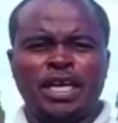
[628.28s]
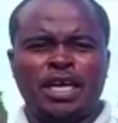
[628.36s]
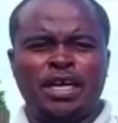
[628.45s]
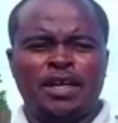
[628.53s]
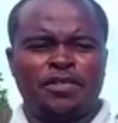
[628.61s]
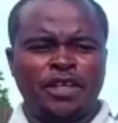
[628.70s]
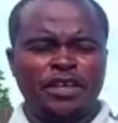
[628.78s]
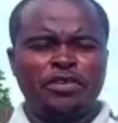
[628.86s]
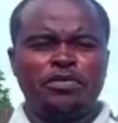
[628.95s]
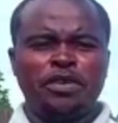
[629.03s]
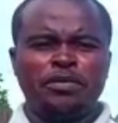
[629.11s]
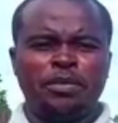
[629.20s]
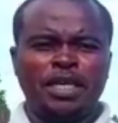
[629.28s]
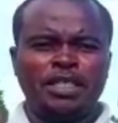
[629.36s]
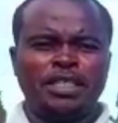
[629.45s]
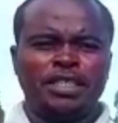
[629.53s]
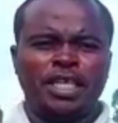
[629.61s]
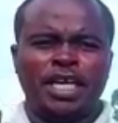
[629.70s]
Thank you very
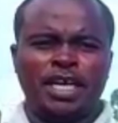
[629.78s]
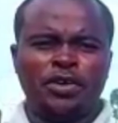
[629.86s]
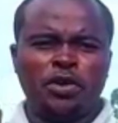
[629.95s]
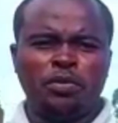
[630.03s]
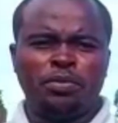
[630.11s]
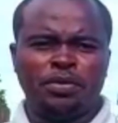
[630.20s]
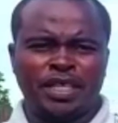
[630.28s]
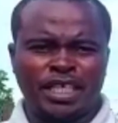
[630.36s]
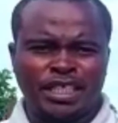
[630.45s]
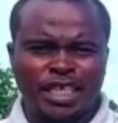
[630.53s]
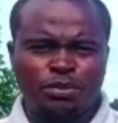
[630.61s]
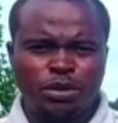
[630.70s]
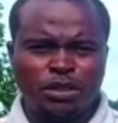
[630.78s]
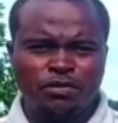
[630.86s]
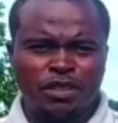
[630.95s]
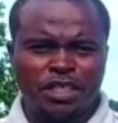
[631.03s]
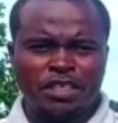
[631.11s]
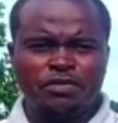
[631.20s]
much. I hope that has
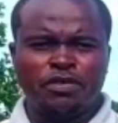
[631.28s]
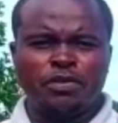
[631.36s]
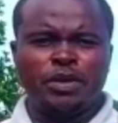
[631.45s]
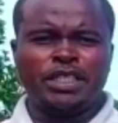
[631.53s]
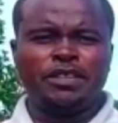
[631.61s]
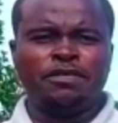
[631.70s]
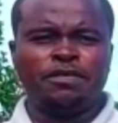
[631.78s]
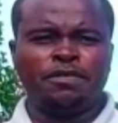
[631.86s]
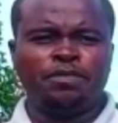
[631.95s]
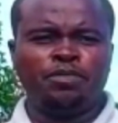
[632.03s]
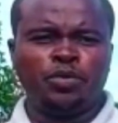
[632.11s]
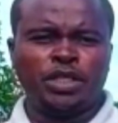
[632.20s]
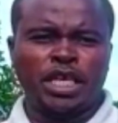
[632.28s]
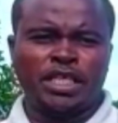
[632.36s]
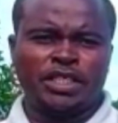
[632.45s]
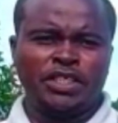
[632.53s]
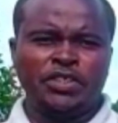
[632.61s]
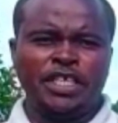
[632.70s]
been very informative.
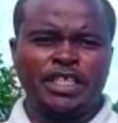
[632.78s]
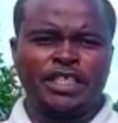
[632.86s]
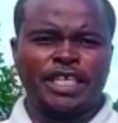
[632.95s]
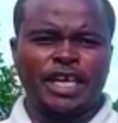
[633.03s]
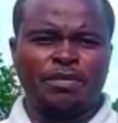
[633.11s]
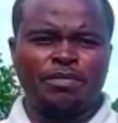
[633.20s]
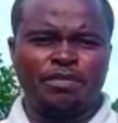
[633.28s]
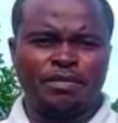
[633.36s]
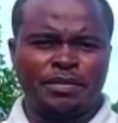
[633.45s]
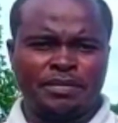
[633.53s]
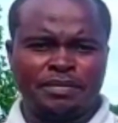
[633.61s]
See you next time.